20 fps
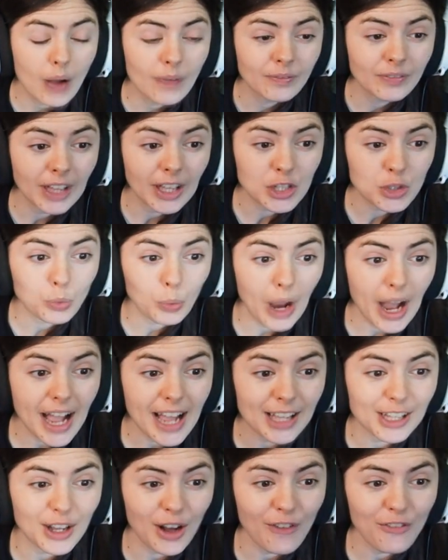That's
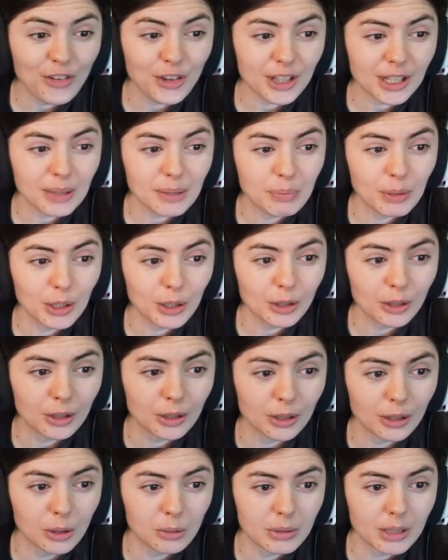right, go for the computer.
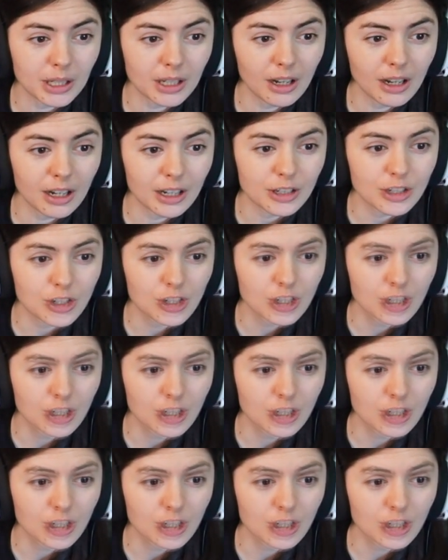Oh my gosh.